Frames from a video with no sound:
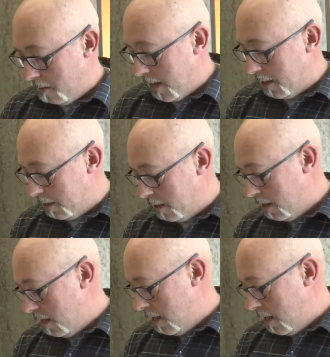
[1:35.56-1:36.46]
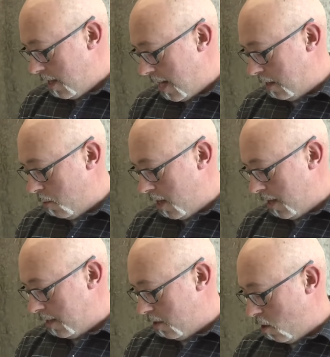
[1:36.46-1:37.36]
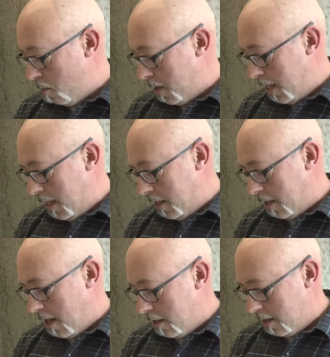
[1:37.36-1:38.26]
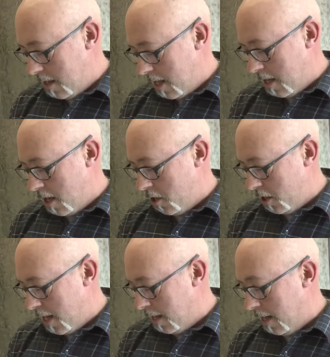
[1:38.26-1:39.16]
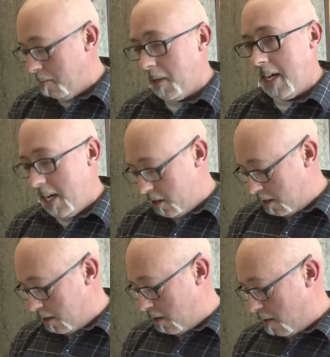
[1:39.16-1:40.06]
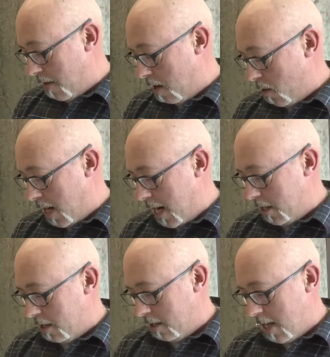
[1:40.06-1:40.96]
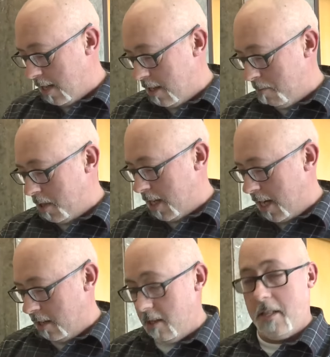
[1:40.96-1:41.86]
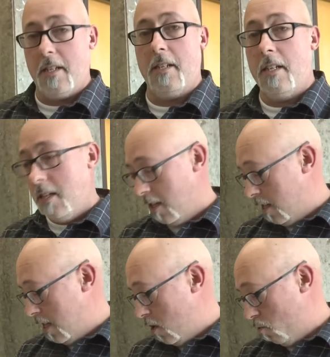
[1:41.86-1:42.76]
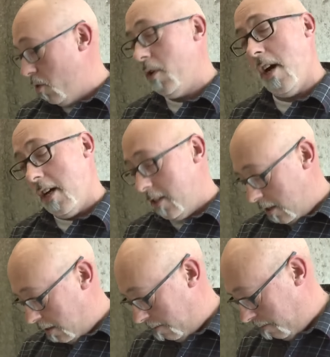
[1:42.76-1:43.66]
events, as well as openly discuss and understand the implications of our actions as they pertain to the root causes.